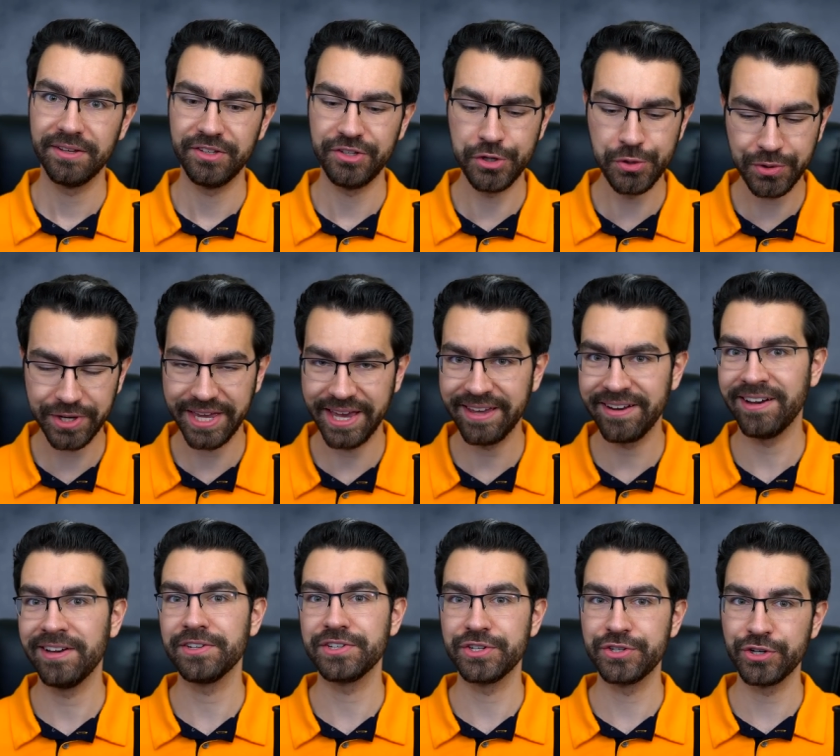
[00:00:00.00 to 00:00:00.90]
You
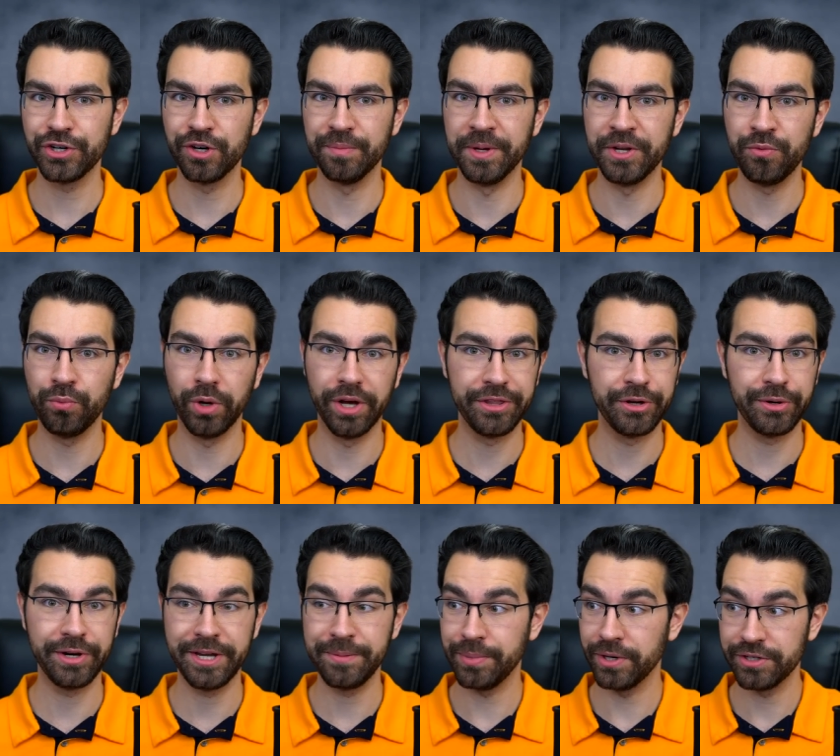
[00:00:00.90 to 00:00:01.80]
cannot determine
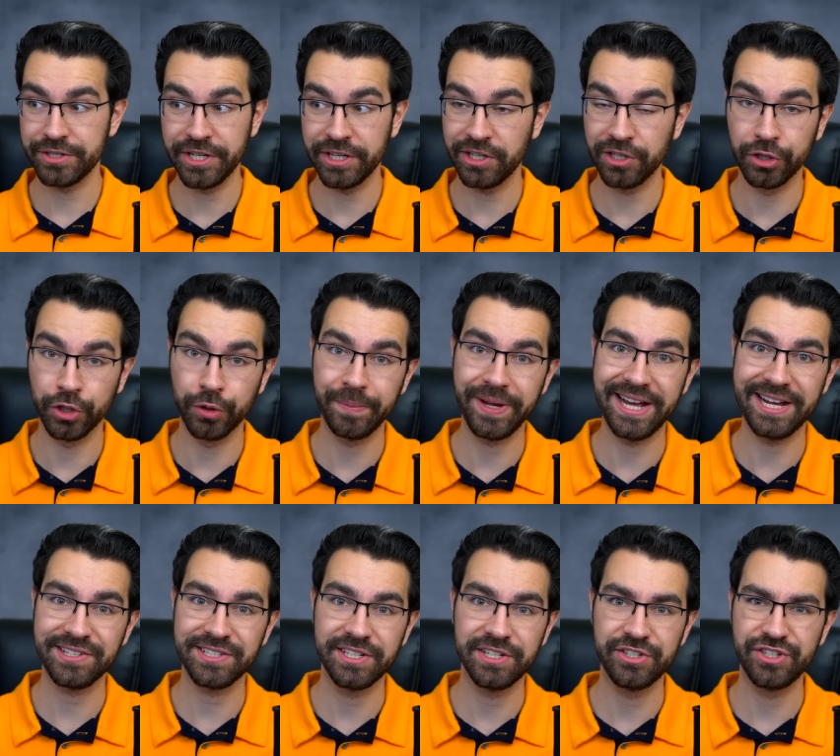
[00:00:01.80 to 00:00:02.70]
whether a particular
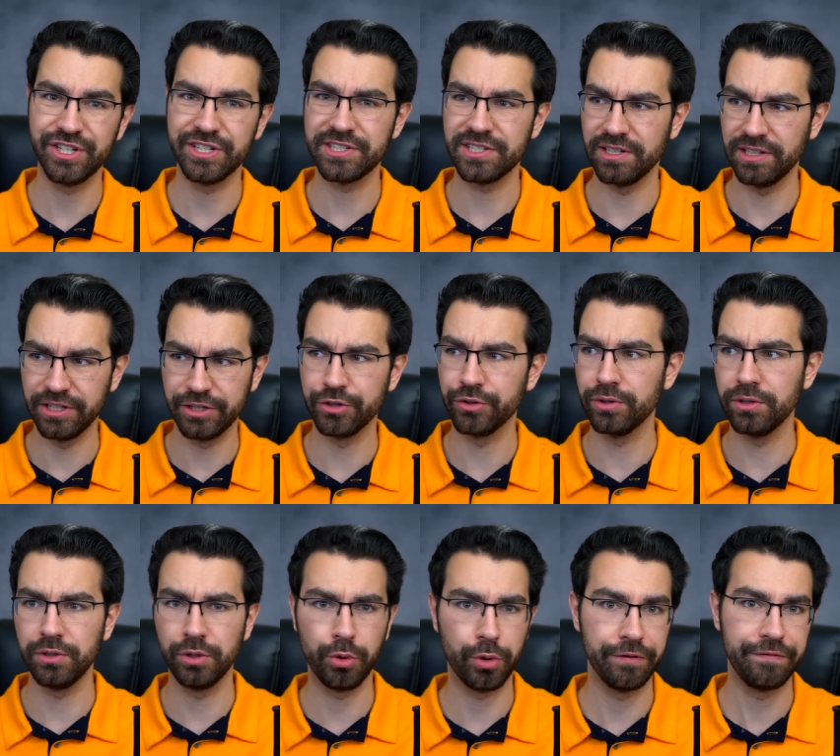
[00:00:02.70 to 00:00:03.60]
passage is
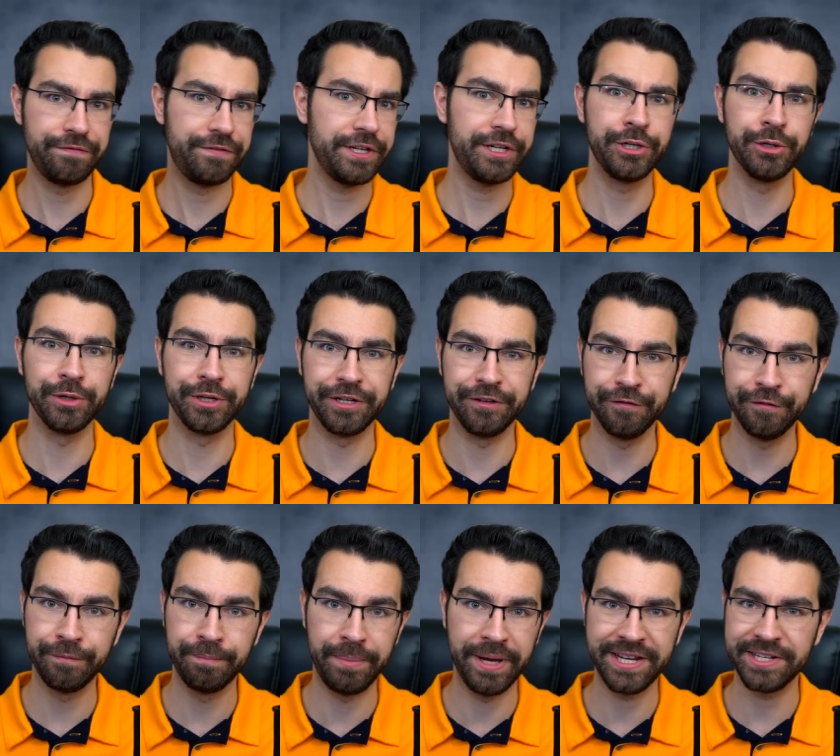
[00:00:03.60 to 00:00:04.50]
literal or
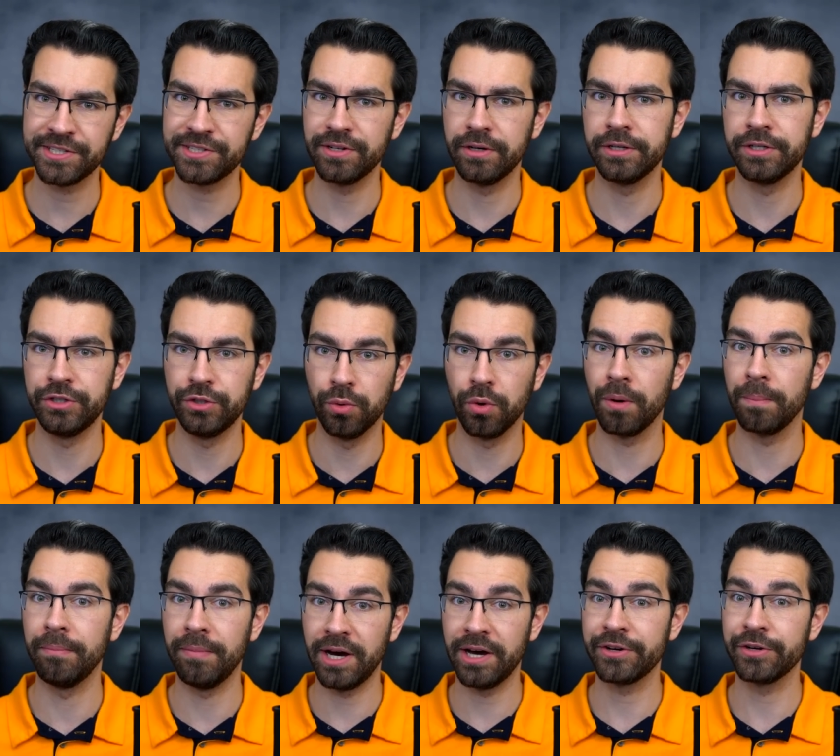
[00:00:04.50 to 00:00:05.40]
figurative based on your
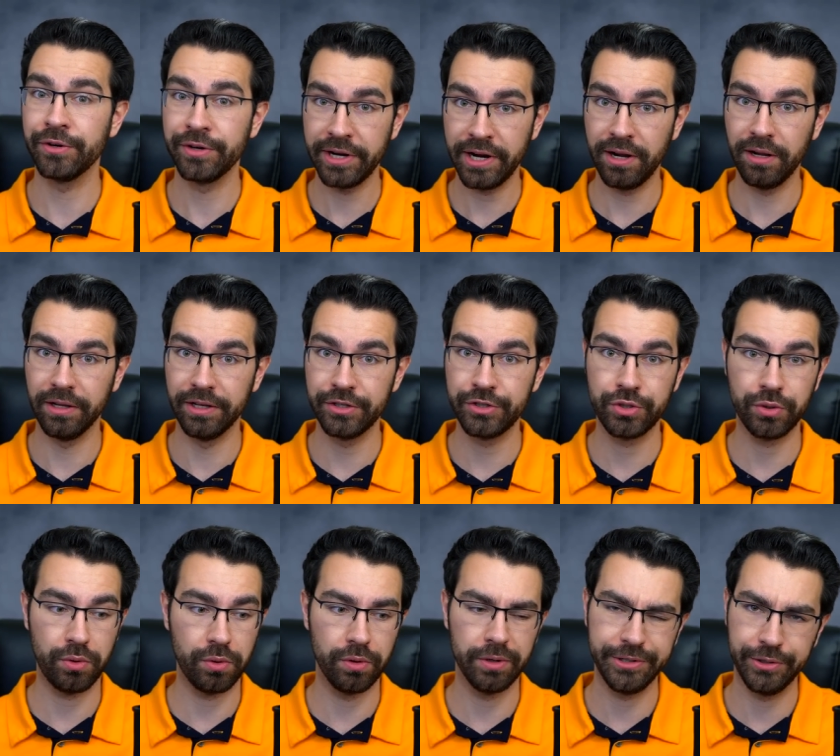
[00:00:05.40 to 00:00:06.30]
modern knowledge
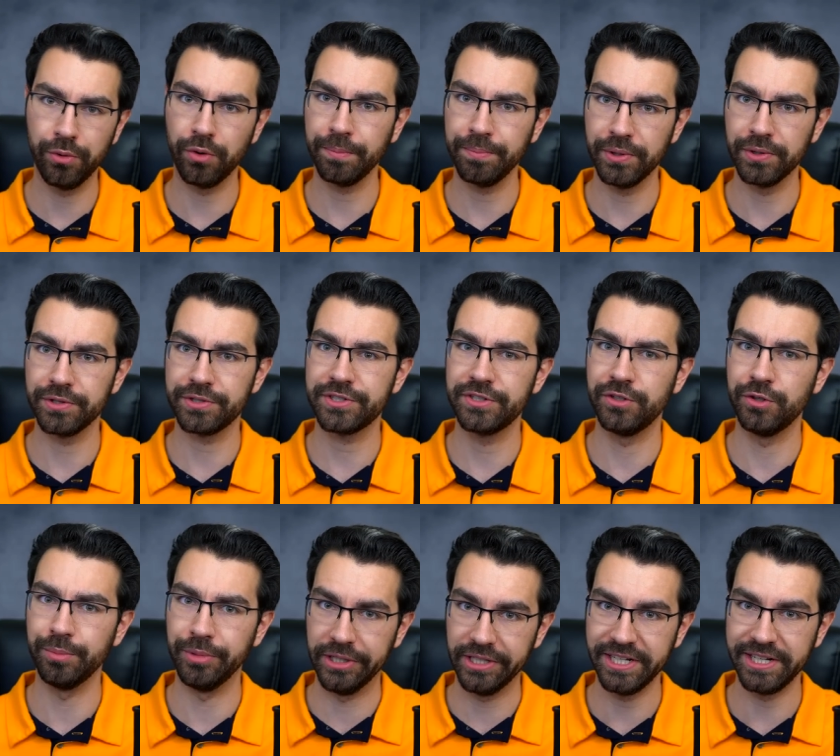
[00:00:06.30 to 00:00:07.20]
or your
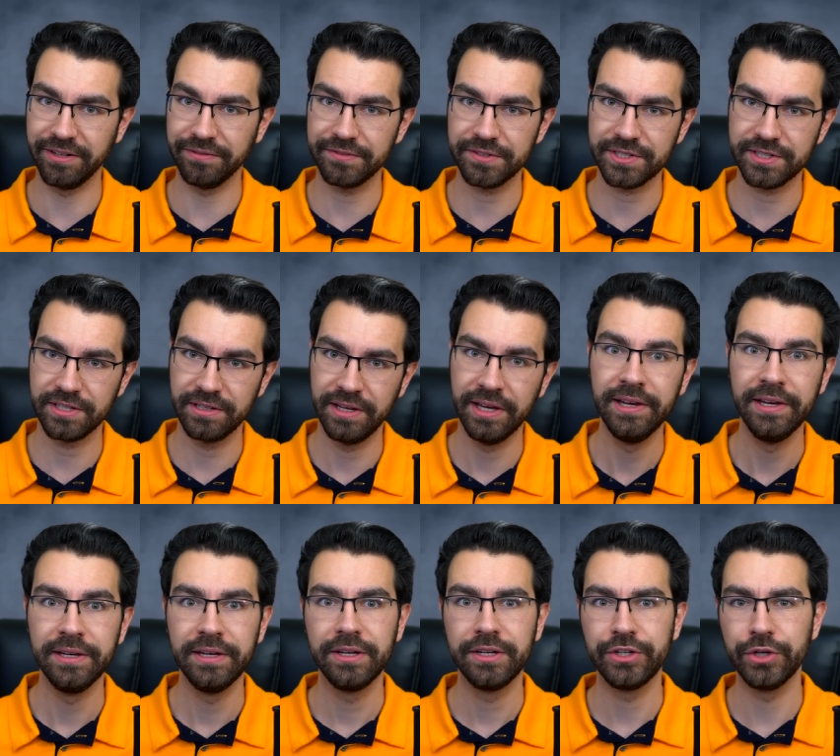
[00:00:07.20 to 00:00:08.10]
personal beliefs.
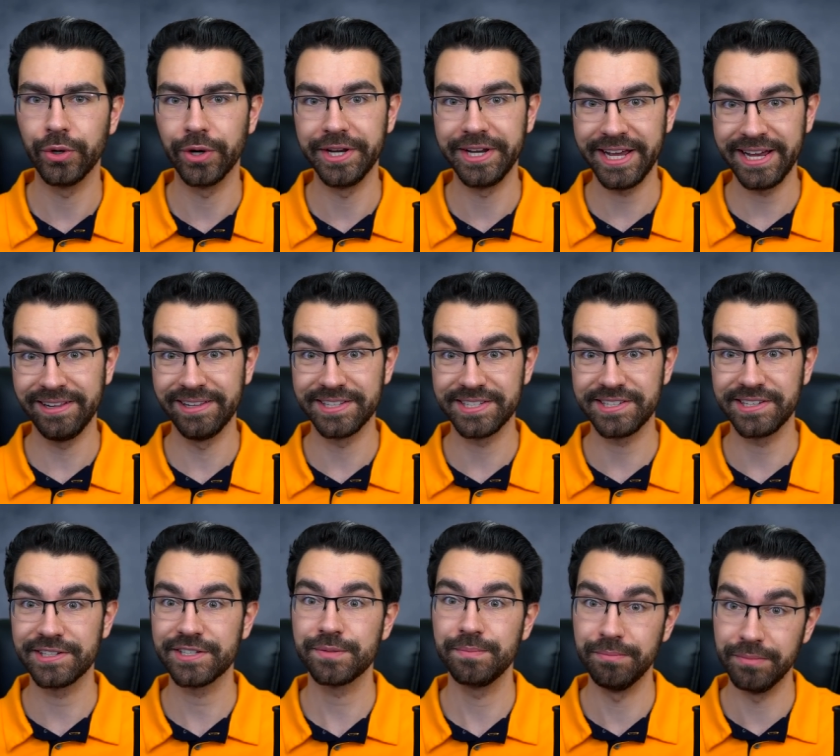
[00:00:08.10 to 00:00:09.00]
Your
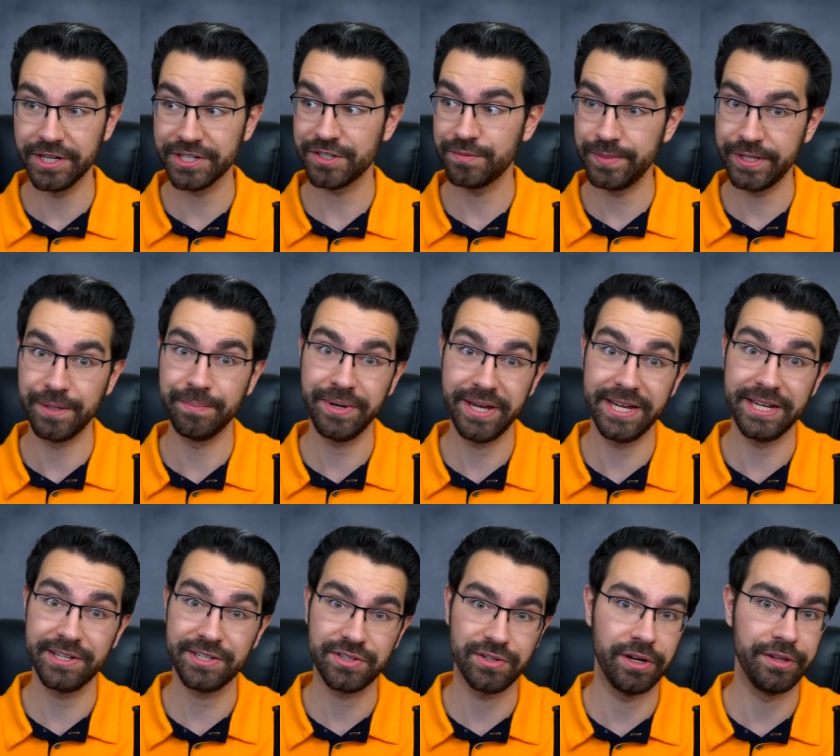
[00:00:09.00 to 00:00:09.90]
analysis must be
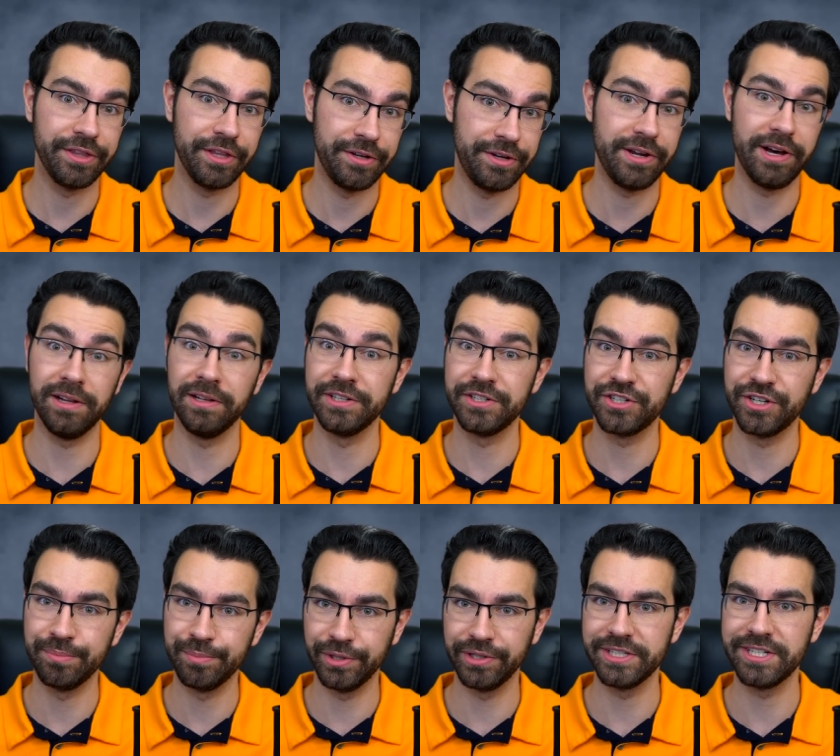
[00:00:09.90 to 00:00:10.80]
based on the knowledge
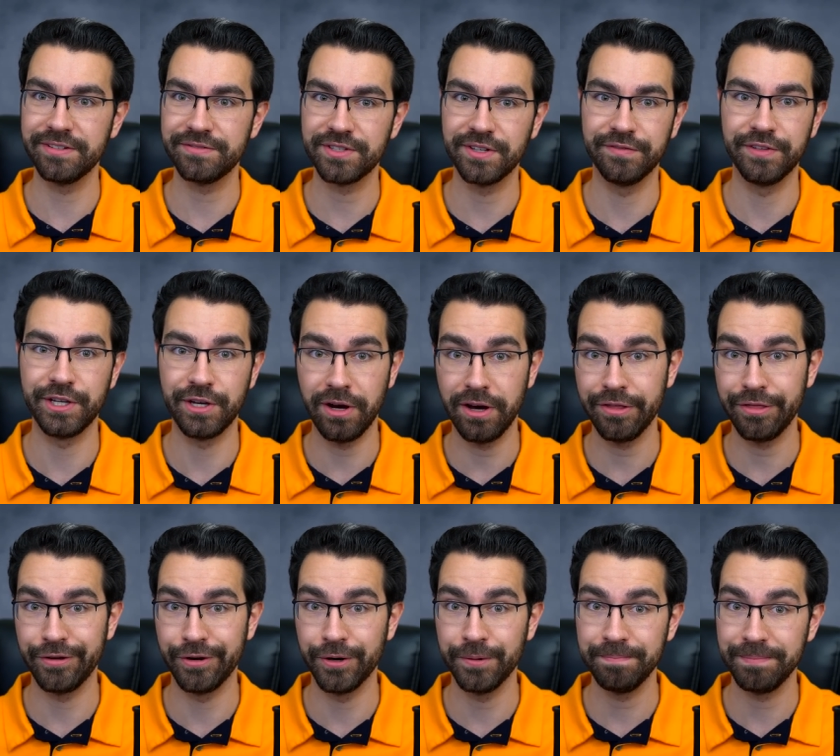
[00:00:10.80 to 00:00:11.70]
and beliefs of the
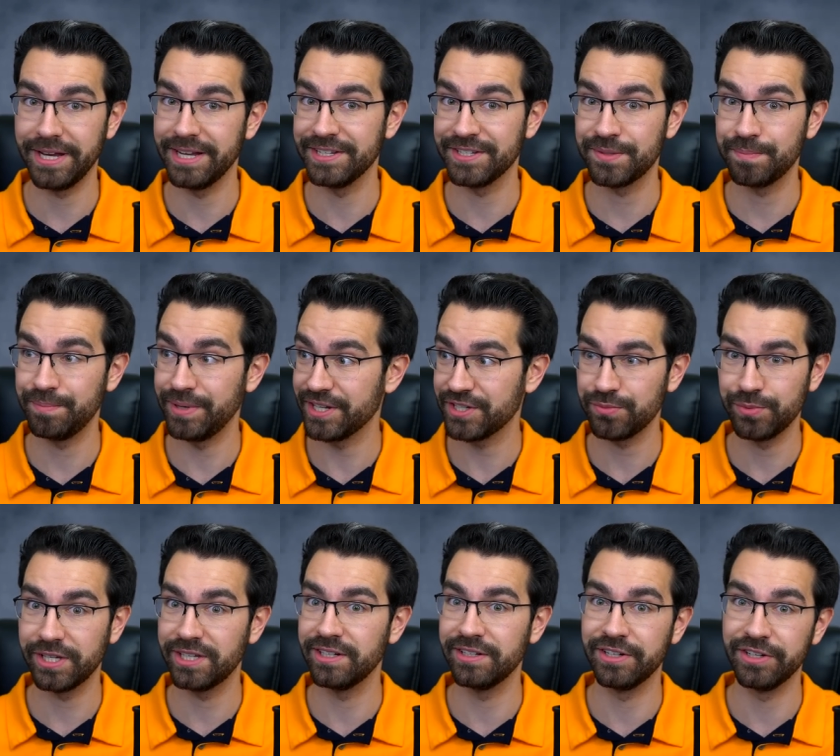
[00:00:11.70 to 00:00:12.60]
author, as
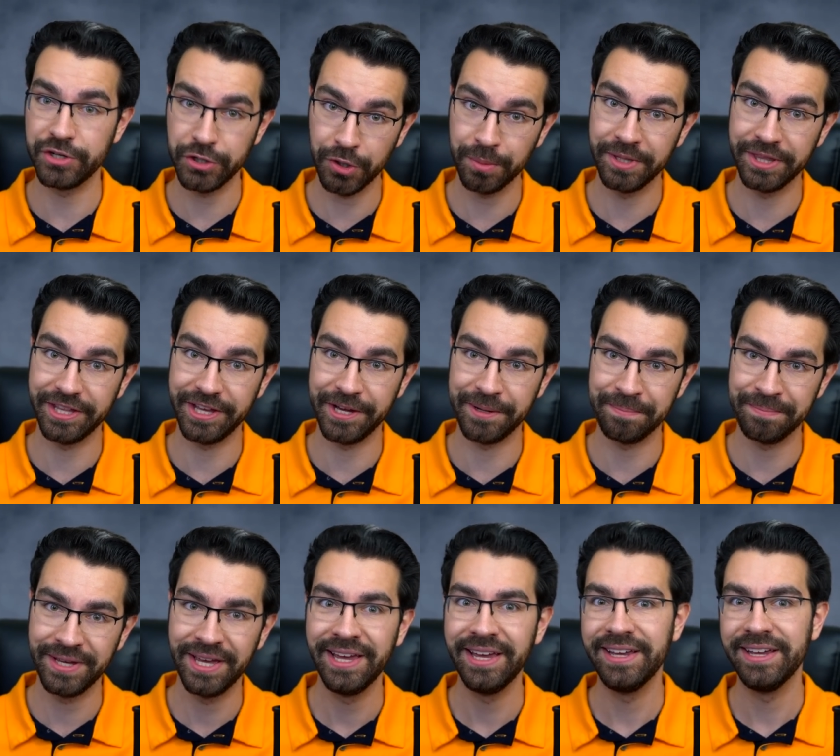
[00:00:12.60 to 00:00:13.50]
best we can determine
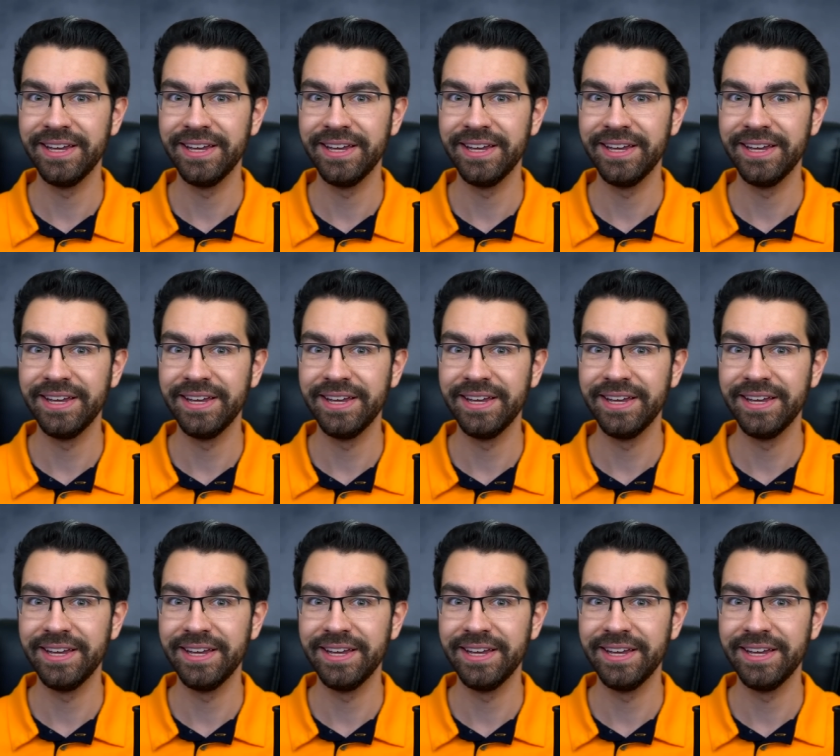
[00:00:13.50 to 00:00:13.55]
them,